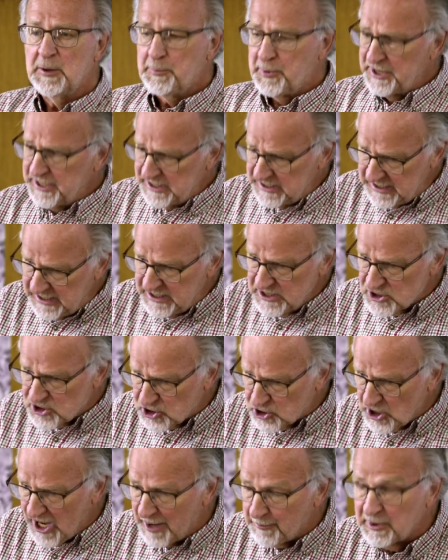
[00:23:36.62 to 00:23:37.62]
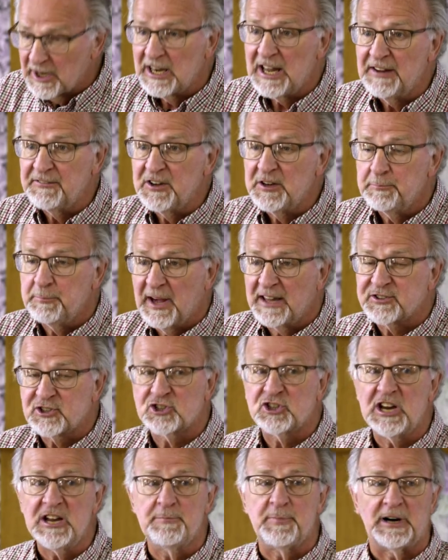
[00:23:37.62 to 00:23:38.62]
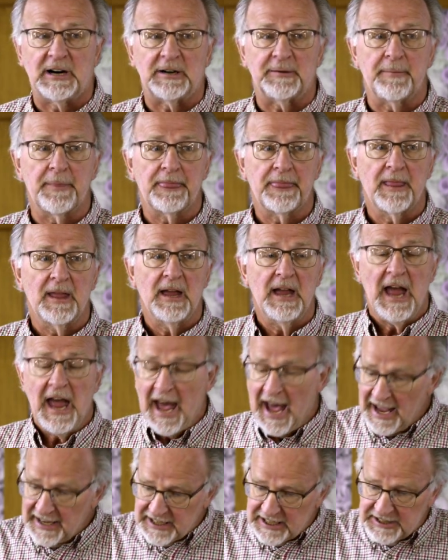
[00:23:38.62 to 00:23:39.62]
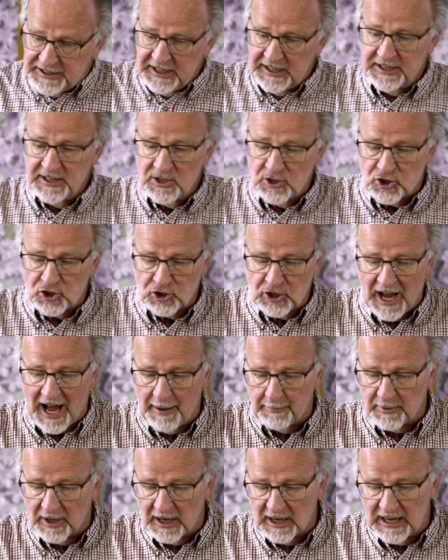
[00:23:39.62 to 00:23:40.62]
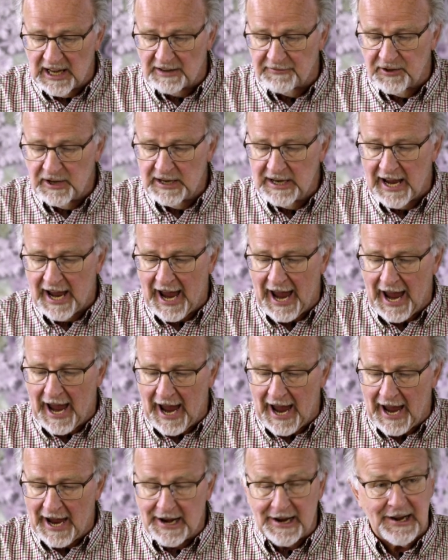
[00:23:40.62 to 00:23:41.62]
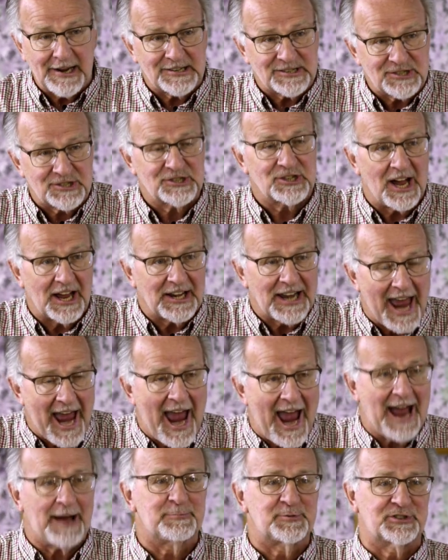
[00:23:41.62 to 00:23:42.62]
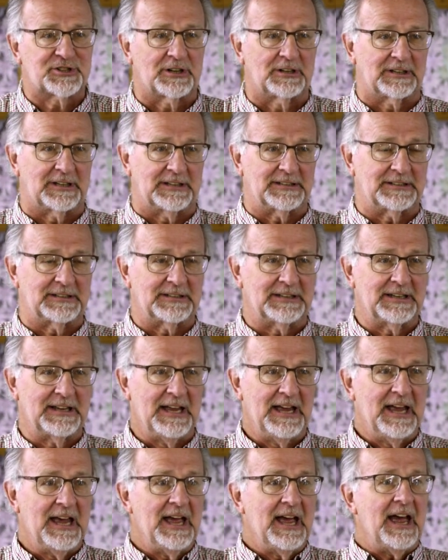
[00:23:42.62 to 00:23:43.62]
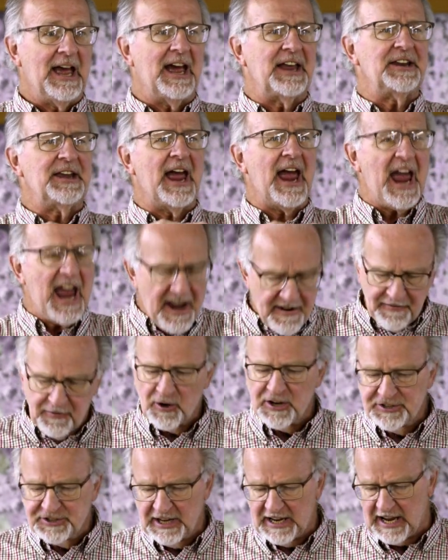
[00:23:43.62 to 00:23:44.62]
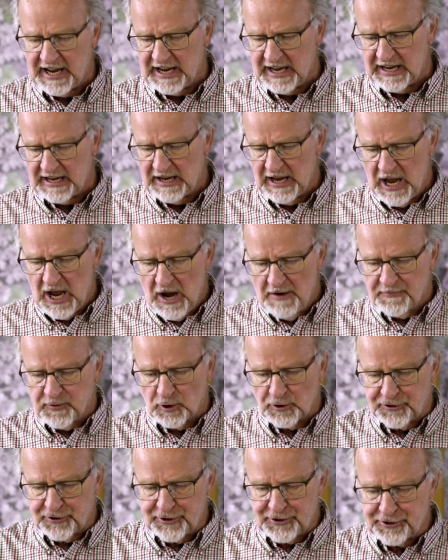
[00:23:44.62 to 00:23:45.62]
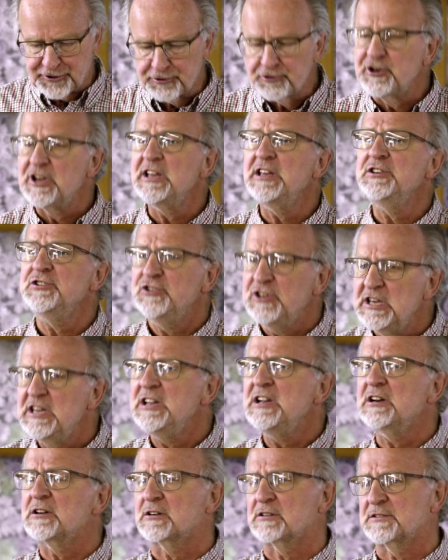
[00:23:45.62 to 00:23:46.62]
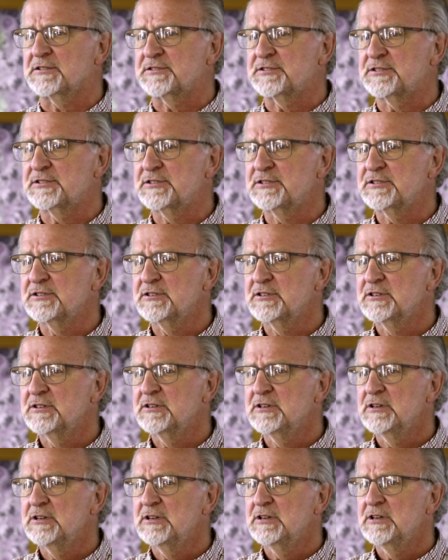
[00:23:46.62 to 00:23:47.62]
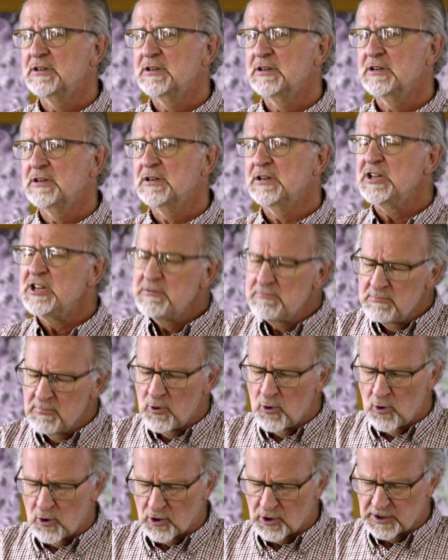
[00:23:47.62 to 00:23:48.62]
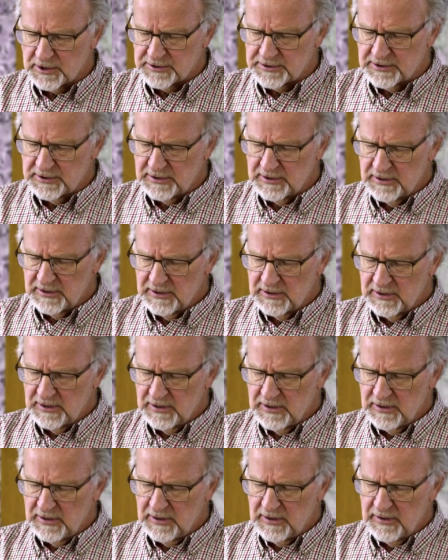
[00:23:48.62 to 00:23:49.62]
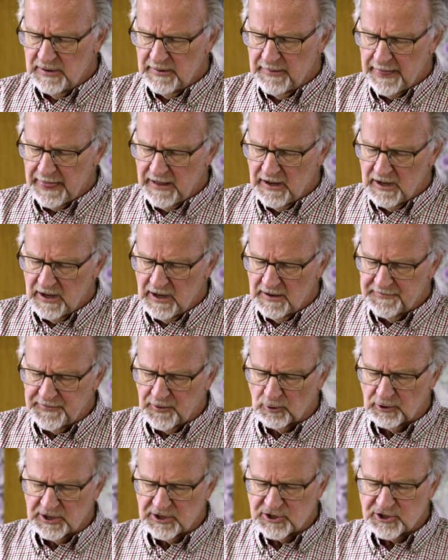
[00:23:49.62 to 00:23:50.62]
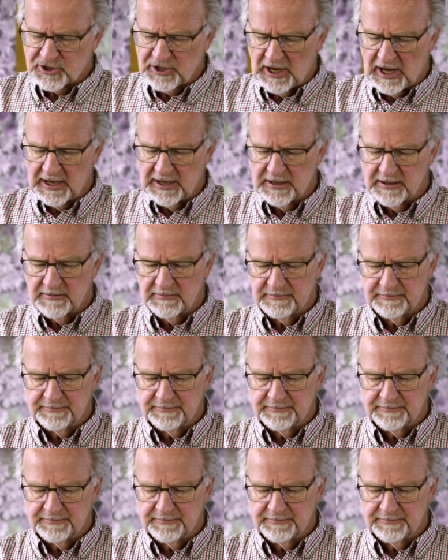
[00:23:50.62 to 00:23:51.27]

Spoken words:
But he didn't stop loving Bathsheba, and he didn't stop loving his son Absalom. And every day for 3 years, he mourned for his son.